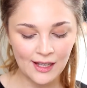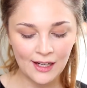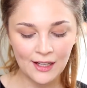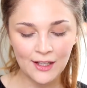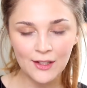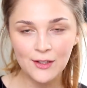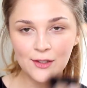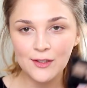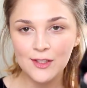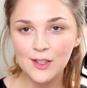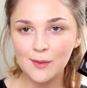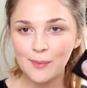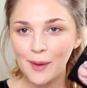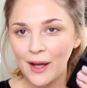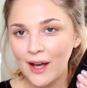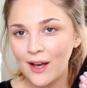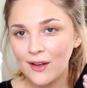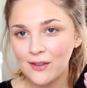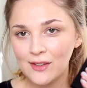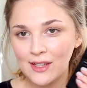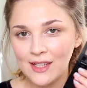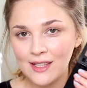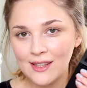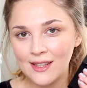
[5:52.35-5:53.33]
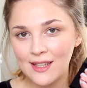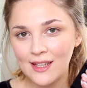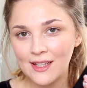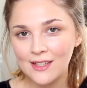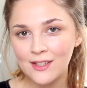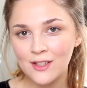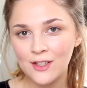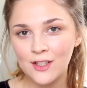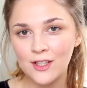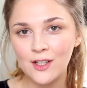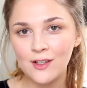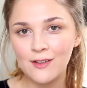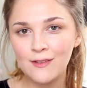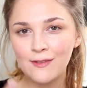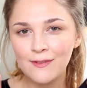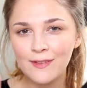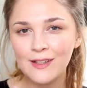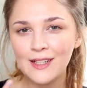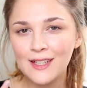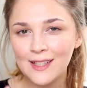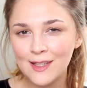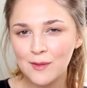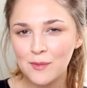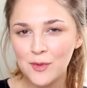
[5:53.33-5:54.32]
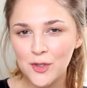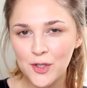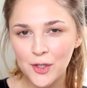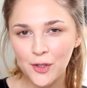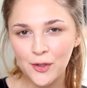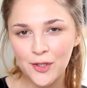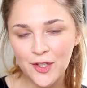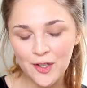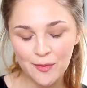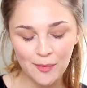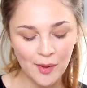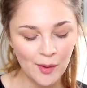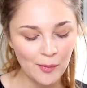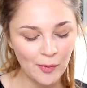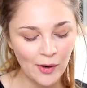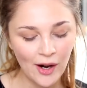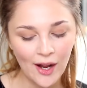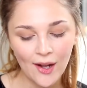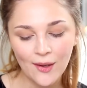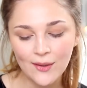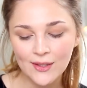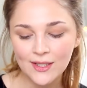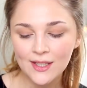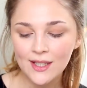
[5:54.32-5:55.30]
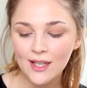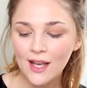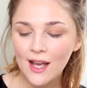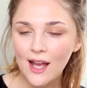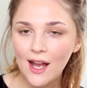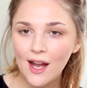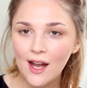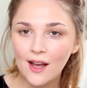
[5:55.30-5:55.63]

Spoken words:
and I use the powder in this to fill in the majority of my brows,